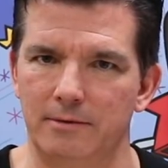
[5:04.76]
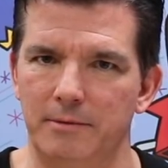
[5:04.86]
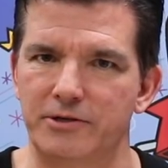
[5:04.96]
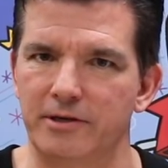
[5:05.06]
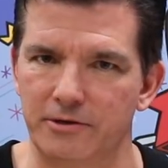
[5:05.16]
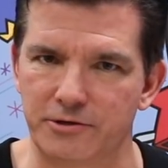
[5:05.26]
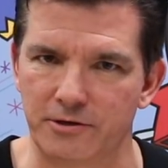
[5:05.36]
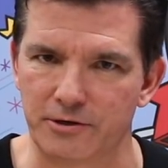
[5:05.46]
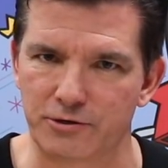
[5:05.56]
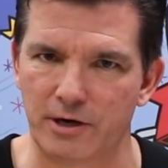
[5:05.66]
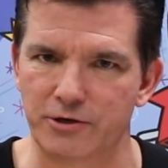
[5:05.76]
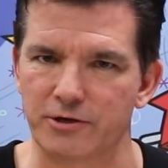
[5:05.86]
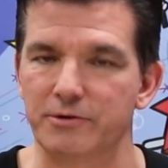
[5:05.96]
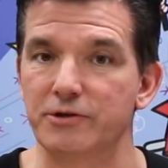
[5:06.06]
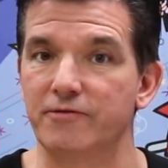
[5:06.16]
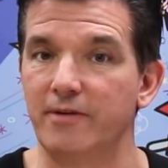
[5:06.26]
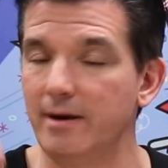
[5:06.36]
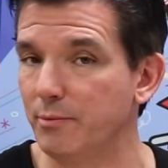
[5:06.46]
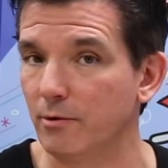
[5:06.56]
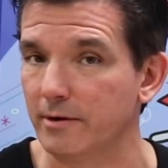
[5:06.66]
musculature and structure, which is very
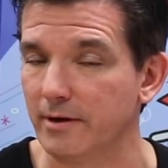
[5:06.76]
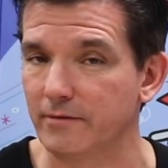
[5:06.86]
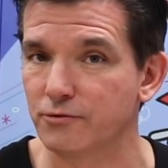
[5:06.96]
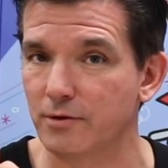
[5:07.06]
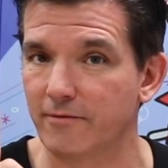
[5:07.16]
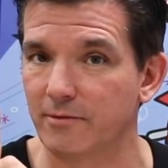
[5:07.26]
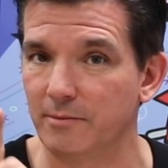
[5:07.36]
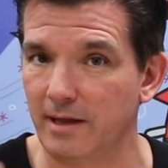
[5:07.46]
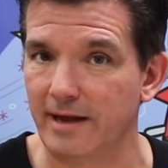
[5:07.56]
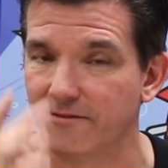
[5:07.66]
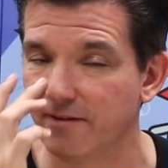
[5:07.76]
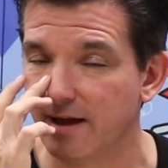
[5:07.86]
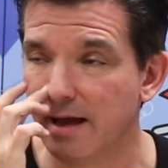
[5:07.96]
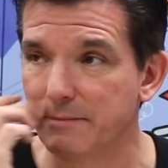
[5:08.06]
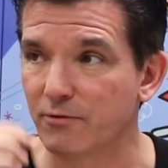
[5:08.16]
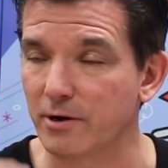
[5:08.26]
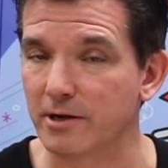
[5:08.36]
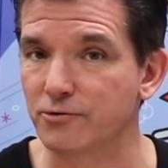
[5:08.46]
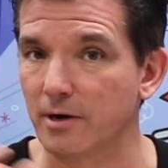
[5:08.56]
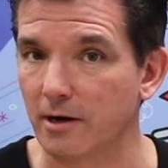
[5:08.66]
important. You have to draw from life before you
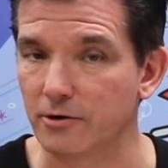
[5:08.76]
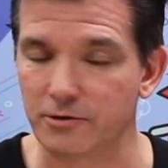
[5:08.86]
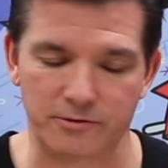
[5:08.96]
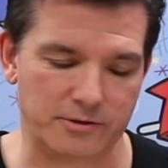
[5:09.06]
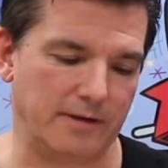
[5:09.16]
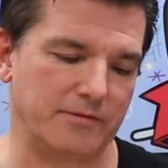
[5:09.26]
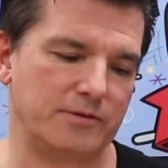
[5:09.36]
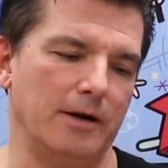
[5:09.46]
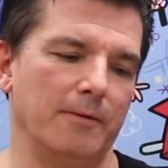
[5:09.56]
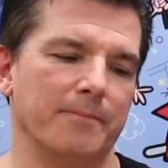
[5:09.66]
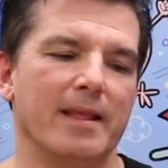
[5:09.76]
can draw cartoon stuff. So